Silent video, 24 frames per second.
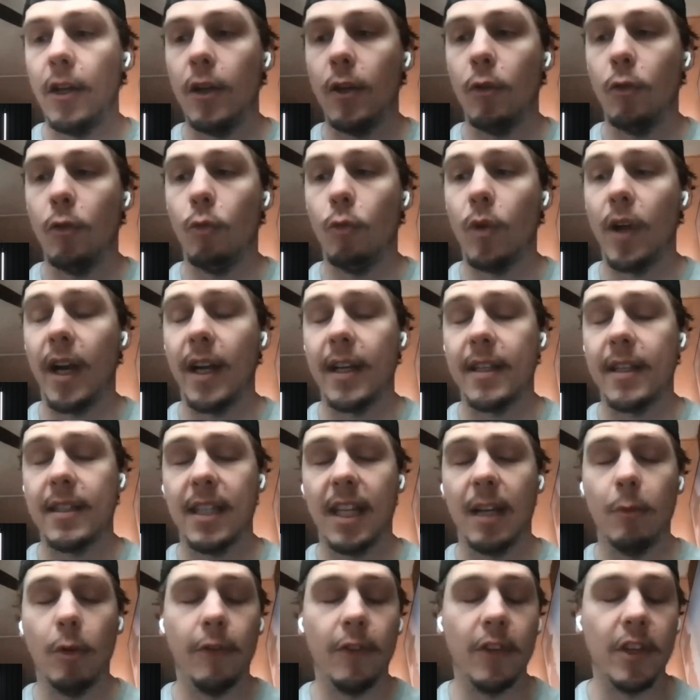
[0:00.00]
when I
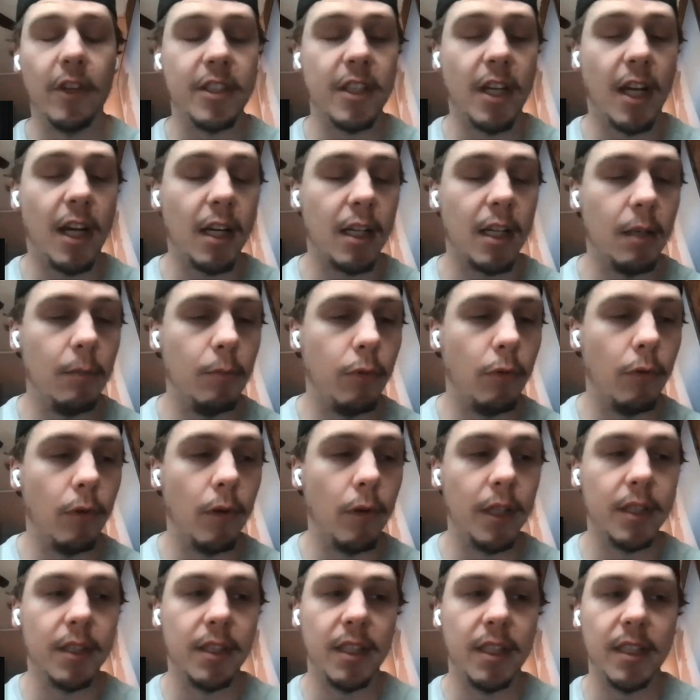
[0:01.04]
sent him over the talking
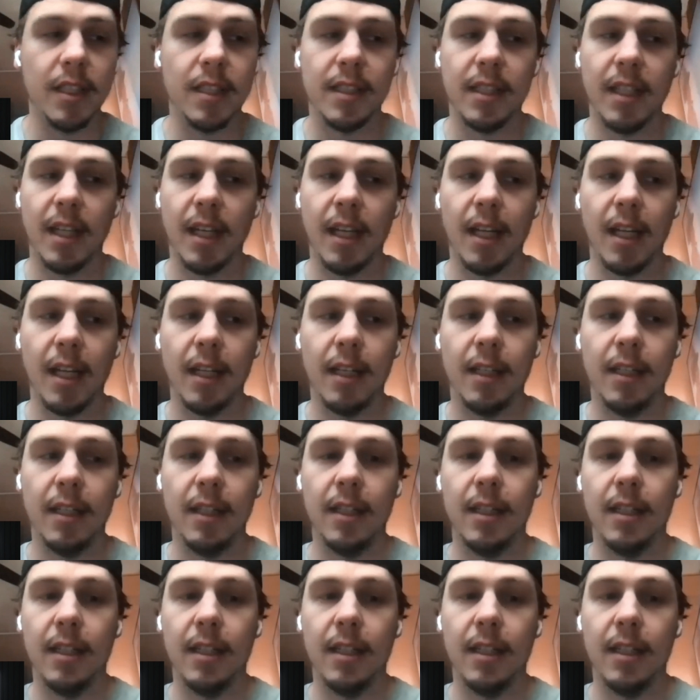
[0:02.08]
points, he said,